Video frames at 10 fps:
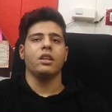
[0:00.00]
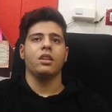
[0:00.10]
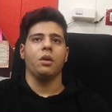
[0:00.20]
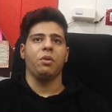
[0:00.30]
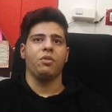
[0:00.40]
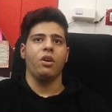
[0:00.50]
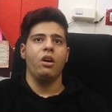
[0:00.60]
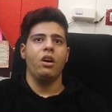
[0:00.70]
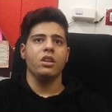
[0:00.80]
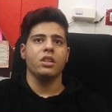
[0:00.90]
type of
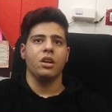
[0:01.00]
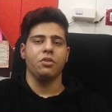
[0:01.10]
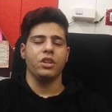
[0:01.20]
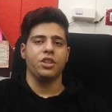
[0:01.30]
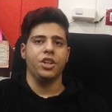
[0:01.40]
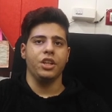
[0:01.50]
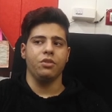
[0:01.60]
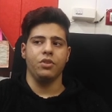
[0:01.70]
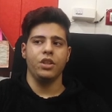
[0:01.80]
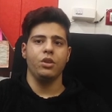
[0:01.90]
flowers. I will create a
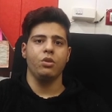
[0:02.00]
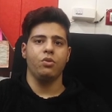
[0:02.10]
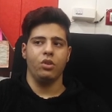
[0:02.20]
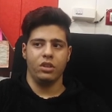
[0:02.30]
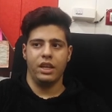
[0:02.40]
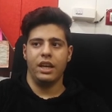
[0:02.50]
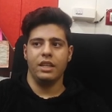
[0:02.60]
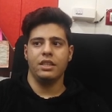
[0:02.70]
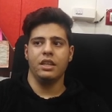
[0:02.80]
video for that.